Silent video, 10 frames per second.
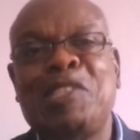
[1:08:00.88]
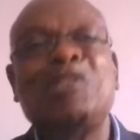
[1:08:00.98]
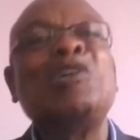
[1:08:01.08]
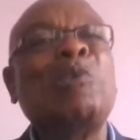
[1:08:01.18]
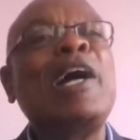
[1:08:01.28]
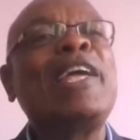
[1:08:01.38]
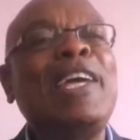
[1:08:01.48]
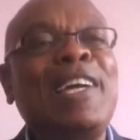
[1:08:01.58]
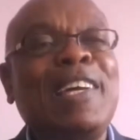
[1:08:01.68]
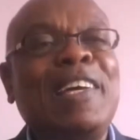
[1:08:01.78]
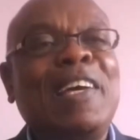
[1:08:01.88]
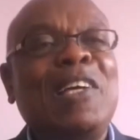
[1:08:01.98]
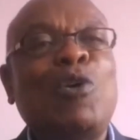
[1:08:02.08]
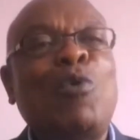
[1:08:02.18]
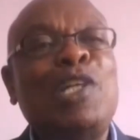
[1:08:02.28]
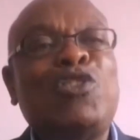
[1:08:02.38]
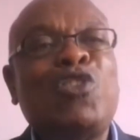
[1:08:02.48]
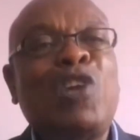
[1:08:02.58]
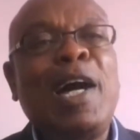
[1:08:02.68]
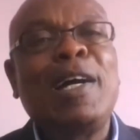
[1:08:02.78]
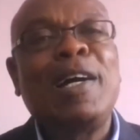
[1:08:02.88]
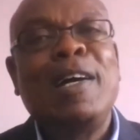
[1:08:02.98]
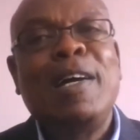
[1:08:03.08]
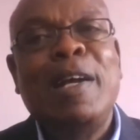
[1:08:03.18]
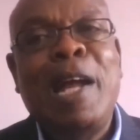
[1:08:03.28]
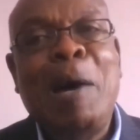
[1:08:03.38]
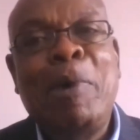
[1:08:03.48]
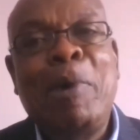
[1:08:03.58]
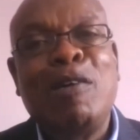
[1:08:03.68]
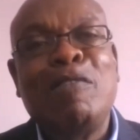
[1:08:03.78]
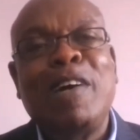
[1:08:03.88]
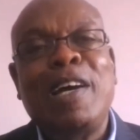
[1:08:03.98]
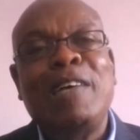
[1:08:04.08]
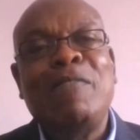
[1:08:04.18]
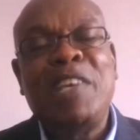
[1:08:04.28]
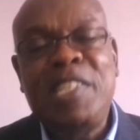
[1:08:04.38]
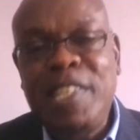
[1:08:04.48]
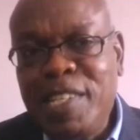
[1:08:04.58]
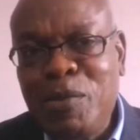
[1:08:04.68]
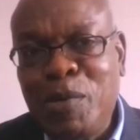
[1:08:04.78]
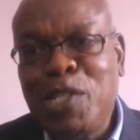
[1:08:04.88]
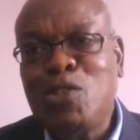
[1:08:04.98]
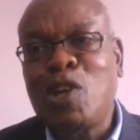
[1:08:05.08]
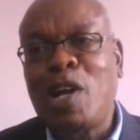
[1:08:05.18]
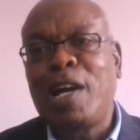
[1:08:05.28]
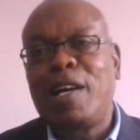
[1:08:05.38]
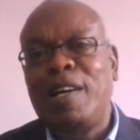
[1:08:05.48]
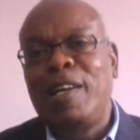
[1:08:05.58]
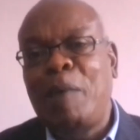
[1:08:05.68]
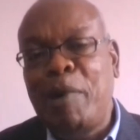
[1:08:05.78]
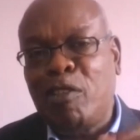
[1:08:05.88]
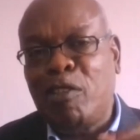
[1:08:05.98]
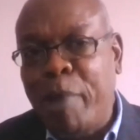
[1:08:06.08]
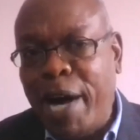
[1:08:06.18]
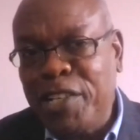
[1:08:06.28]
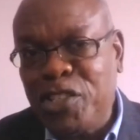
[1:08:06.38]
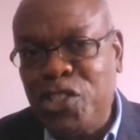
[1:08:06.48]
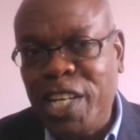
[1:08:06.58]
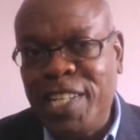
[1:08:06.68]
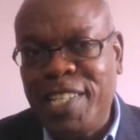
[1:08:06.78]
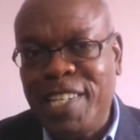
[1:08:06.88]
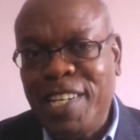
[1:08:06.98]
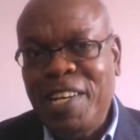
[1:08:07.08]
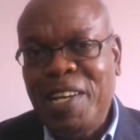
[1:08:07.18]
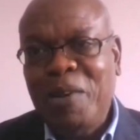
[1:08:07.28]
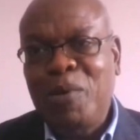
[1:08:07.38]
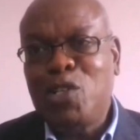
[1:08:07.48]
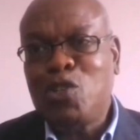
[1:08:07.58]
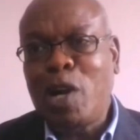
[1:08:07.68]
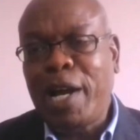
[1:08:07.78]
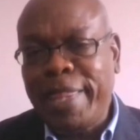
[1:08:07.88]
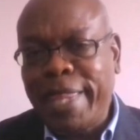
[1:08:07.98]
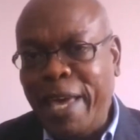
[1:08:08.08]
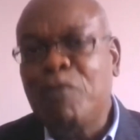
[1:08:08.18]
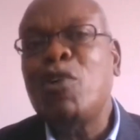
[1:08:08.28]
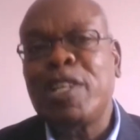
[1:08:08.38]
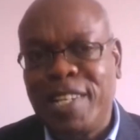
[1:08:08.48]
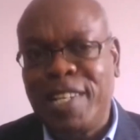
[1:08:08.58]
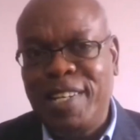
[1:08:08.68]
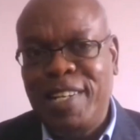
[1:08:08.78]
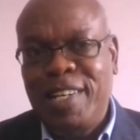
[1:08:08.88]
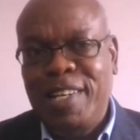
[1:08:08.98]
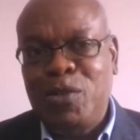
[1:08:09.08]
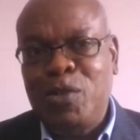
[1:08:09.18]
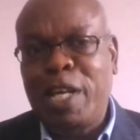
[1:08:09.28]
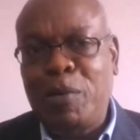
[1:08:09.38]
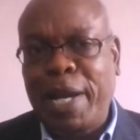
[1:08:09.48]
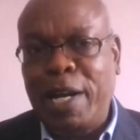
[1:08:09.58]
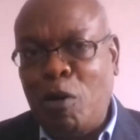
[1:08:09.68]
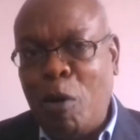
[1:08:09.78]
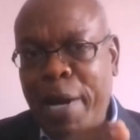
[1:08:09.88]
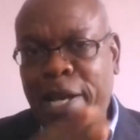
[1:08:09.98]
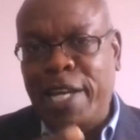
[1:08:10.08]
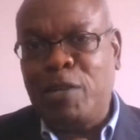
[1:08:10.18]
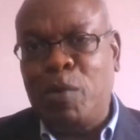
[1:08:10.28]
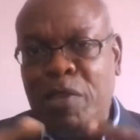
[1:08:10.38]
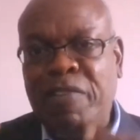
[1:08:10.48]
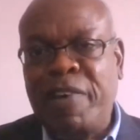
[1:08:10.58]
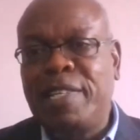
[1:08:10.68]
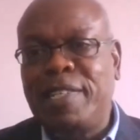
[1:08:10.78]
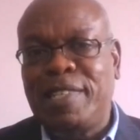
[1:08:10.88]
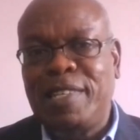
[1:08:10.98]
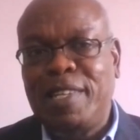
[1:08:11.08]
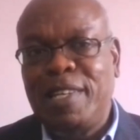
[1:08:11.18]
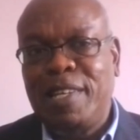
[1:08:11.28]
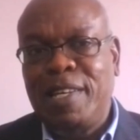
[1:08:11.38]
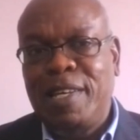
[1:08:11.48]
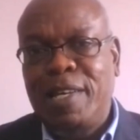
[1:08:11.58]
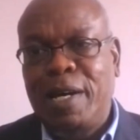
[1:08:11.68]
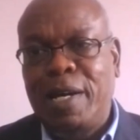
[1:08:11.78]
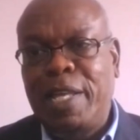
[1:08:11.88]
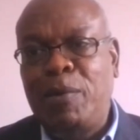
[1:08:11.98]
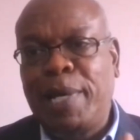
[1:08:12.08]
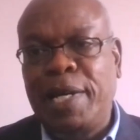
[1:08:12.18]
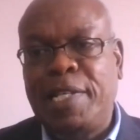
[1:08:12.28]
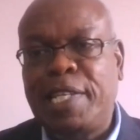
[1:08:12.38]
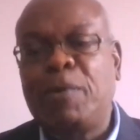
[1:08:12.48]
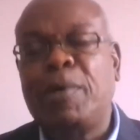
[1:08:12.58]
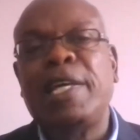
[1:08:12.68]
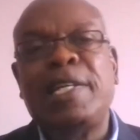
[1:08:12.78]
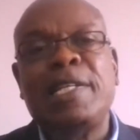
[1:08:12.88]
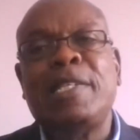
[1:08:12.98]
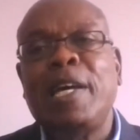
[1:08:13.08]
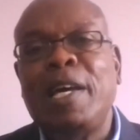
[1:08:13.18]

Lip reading: is not working. So we track number of visits, we track number of bags checked, we track the effort, so that we can combine that with the fines. And then we can decide whether it is